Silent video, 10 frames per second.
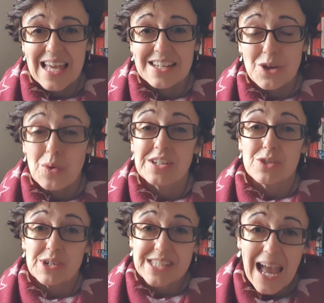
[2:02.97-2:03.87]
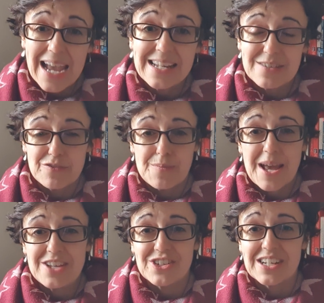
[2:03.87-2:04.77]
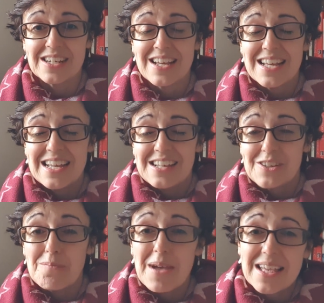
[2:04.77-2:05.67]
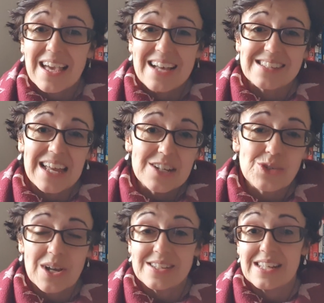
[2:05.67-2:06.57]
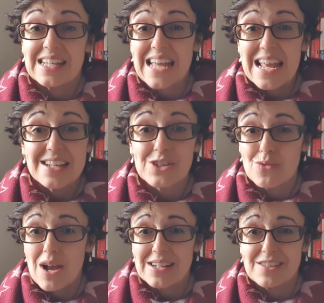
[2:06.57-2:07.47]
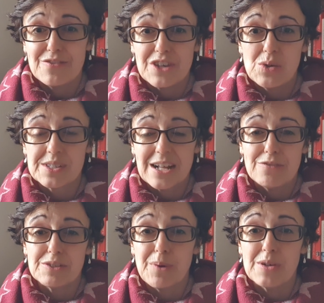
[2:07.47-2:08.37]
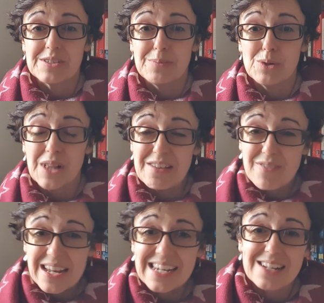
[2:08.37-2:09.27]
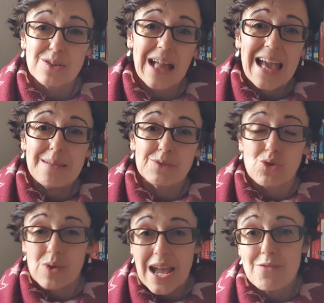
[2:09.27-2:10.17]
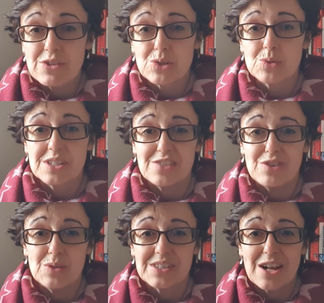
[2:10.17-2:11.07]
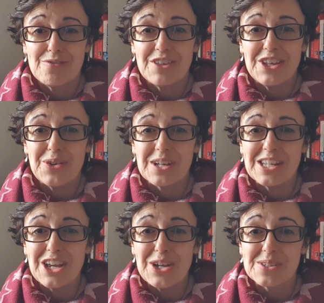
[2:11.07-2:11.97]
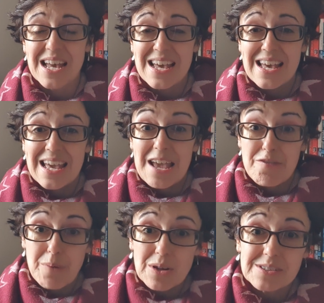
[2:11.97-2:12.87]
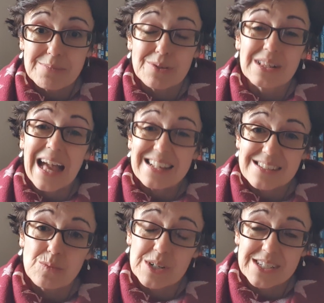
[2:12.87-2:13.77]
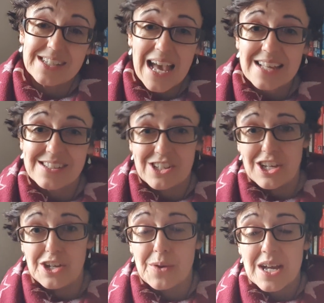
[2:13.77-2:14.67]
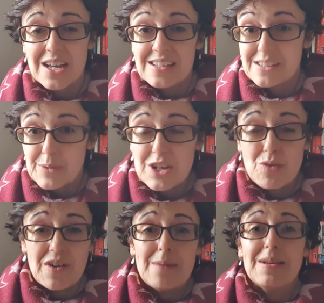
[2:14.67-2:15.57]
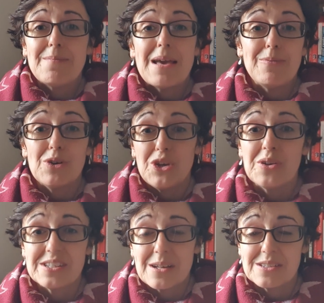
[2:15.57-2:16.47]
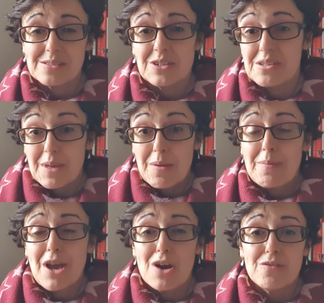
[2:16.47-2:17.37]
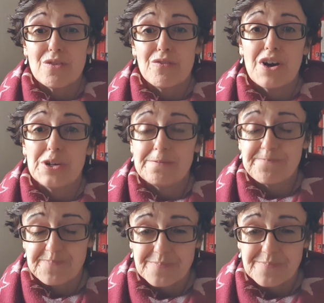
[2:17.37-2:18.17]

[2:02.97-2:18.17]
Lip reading: in. You want to retain information, so make it as interesting and interactive for yourself as possible. Invent little games, create resources for yourself that you can use. If possible, get someone to test you, someone in your family maybe, or you could do something maybe over the phone,